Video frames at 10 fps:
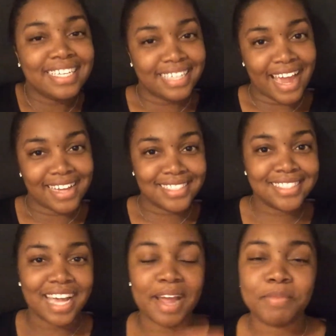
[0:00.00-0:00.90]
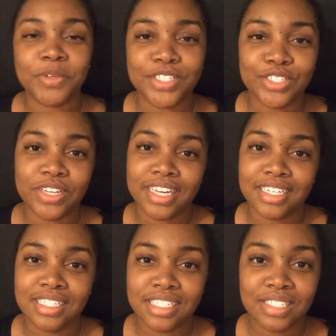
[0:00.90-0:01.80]
yes, I'm going to get
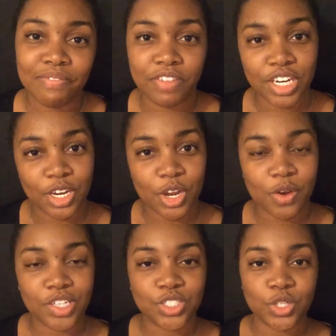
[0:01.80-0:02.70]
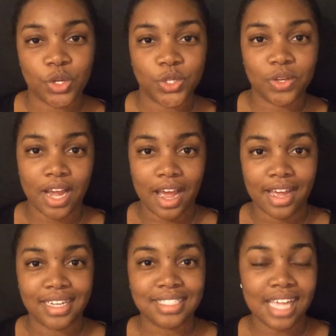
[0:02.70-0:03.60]
into this video and show you
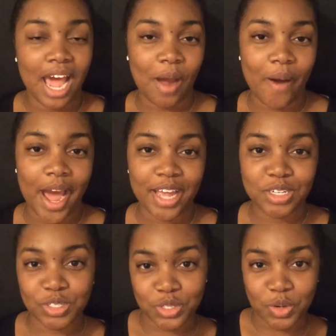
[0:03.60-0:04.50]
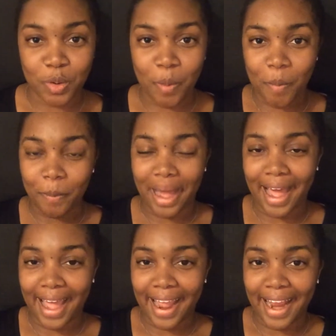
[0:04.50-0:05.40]
guys how I do
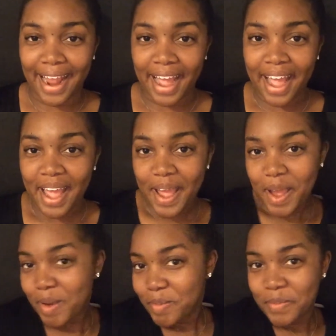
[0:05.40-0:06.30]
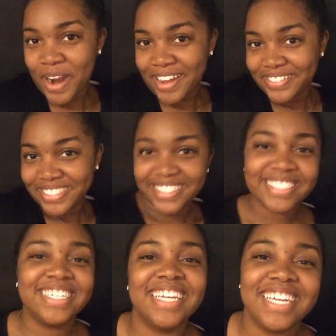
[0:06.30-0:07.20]
my brows.
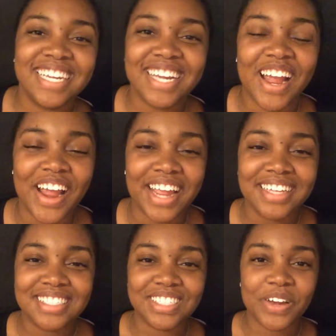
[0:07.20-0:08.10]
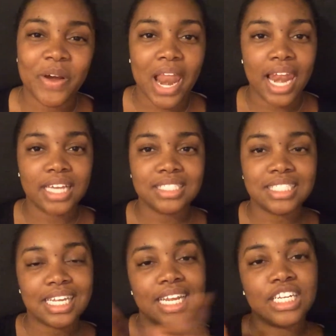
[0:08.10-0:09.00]
Alright, so let's
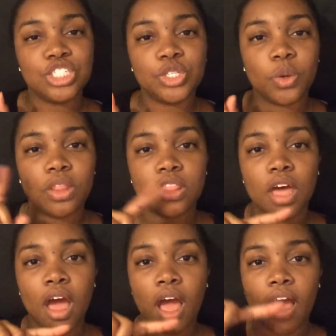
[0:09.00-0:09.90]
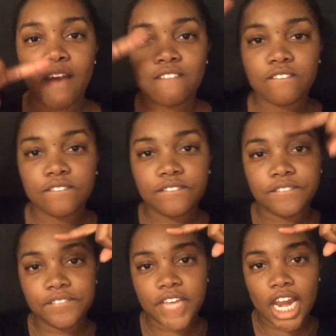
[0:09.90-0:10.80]
get into the
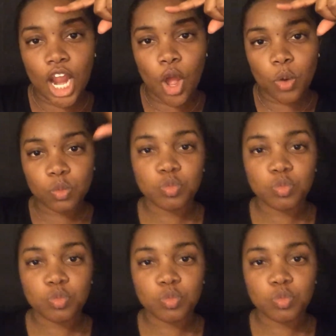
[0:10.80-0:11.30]
video.